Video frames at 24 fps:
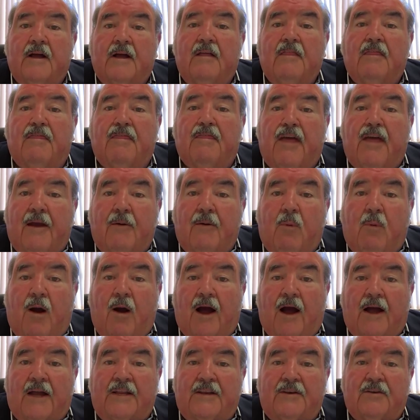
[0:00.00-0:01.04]
their
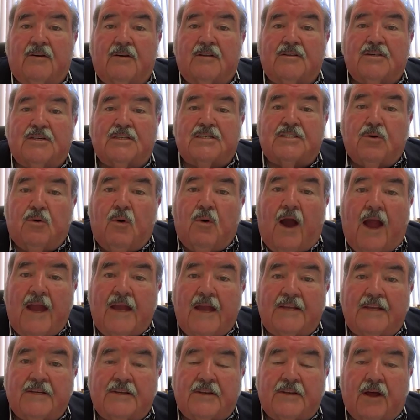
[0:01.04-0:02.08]
way, not just all
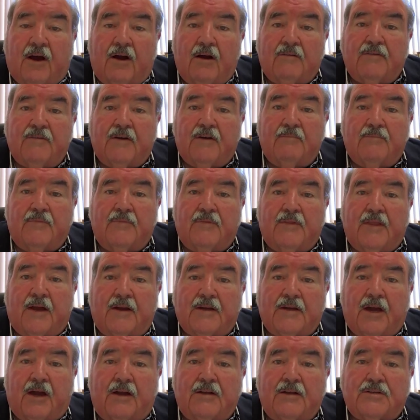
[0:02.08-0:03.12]
handed over, now
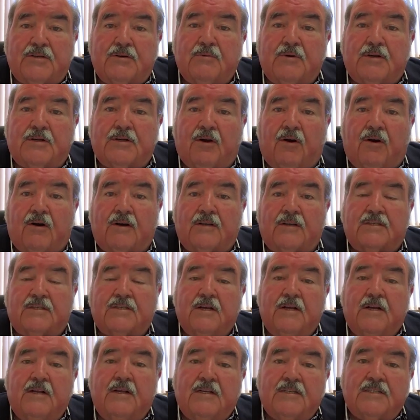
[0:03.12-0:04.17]
go to it, guys.
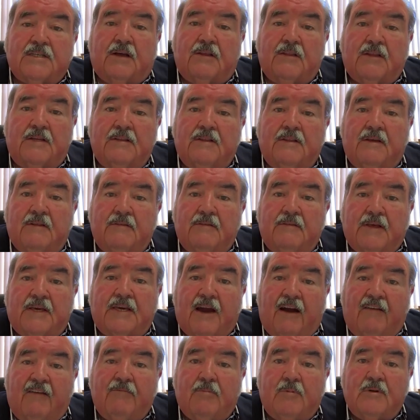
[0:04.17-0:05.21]
So that the
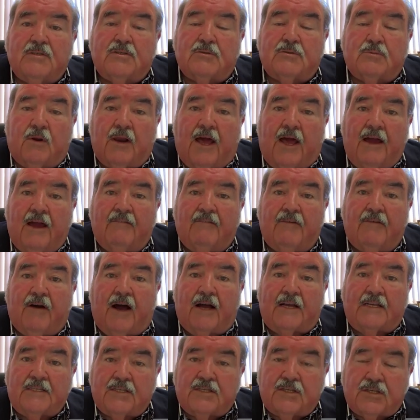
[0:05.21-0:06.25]
governments will have
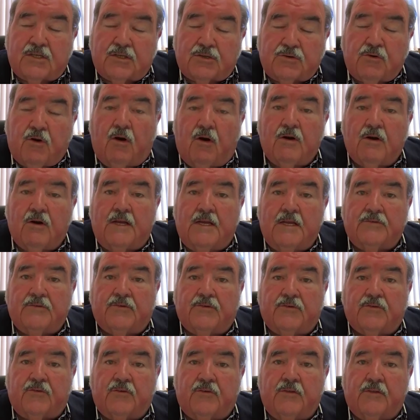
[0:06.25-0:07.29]
a strong
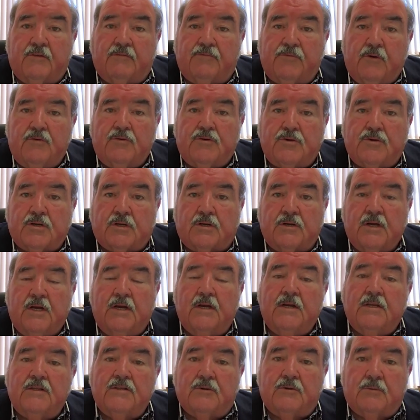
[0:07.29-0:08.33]
interest in the future
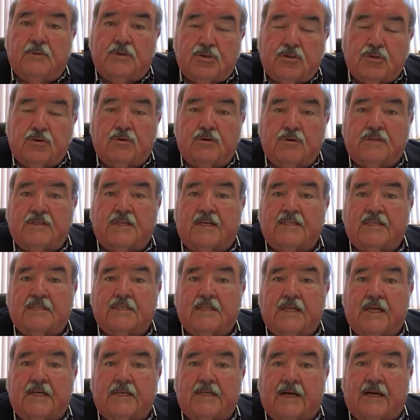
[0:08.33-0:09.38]
to ensure it does
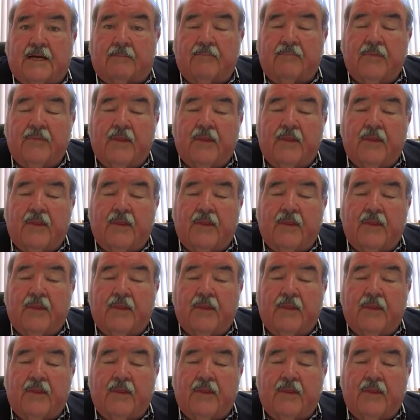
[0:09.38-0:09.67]
stand up.